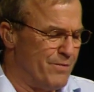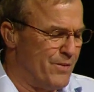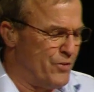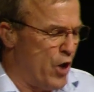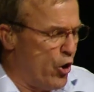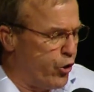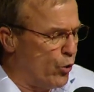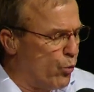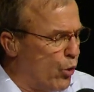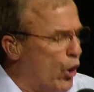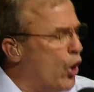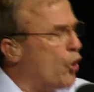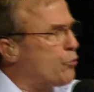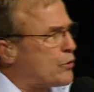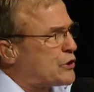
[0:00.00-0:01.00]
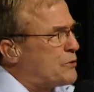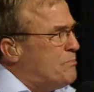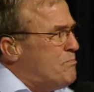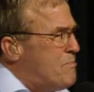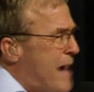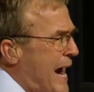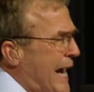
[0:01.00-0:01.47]
though the world was
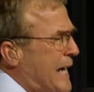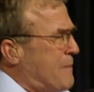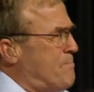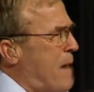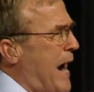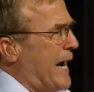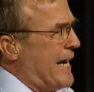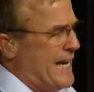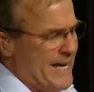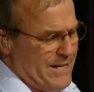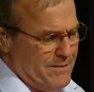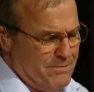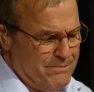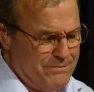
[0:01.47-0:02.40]
made by him,